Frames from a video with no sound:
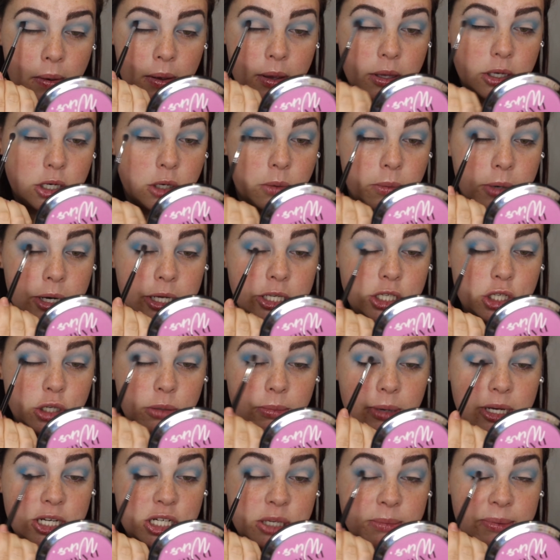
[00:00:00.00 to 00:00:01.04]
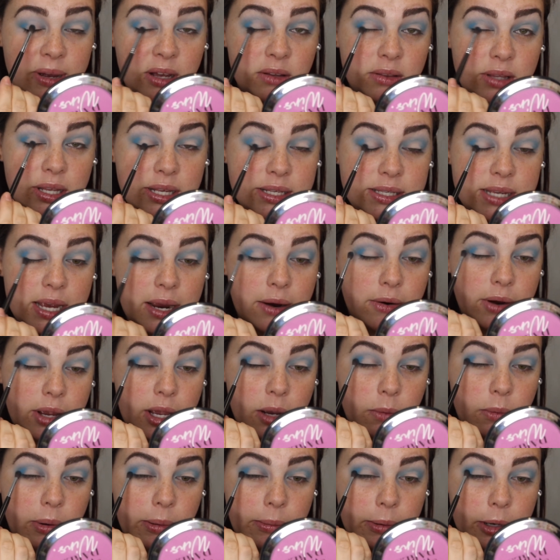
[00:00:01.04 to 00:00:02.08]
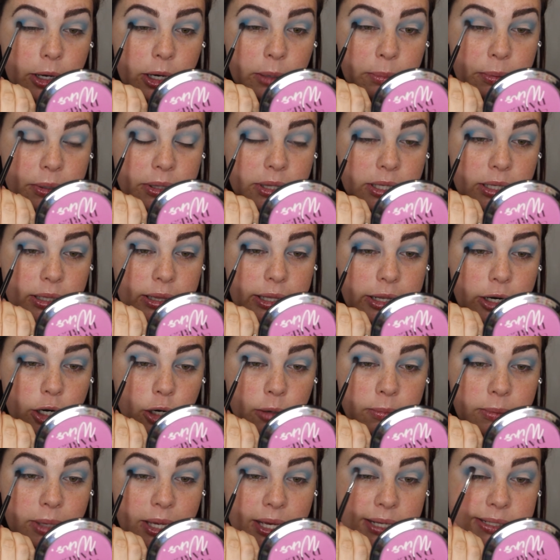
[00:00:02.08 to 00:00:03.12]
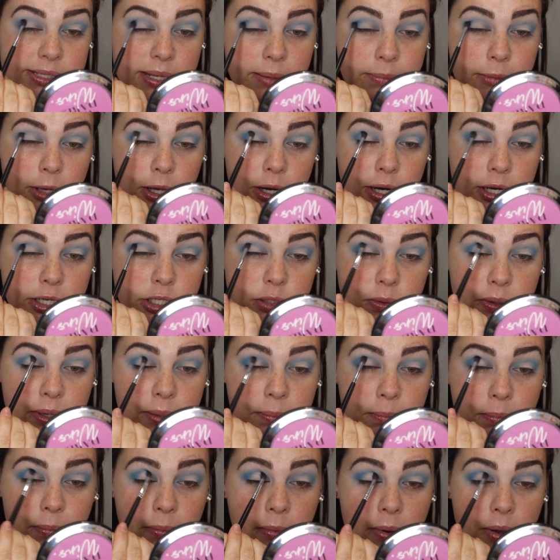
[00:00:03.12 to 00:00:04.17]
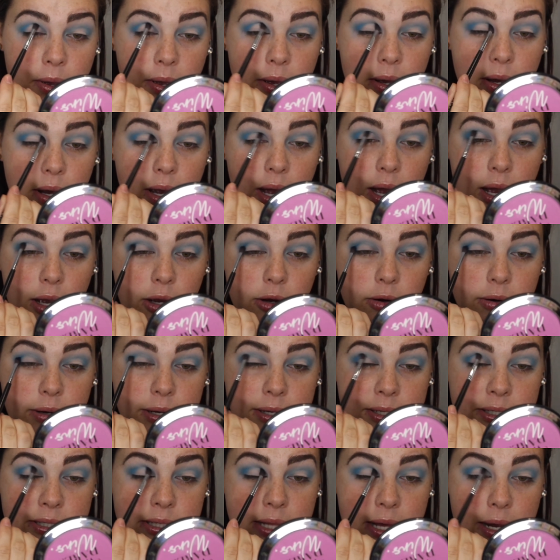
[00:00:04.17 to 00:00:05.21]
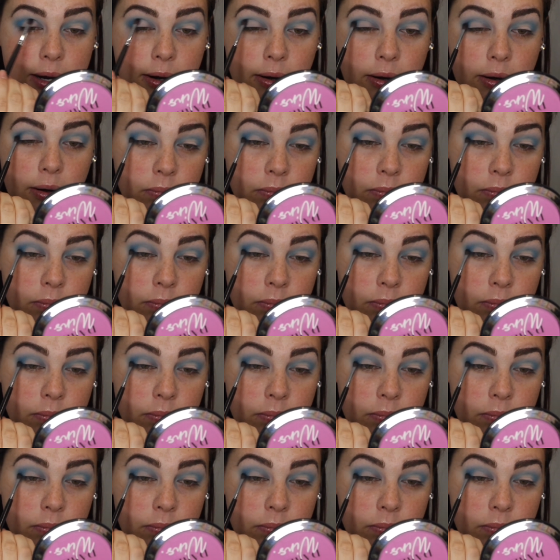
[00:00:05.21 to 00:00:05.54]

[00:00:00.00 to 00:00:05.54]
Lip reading: Don't worry too much about this area where we're going to put the glitter because I'm going to do a cut crease there.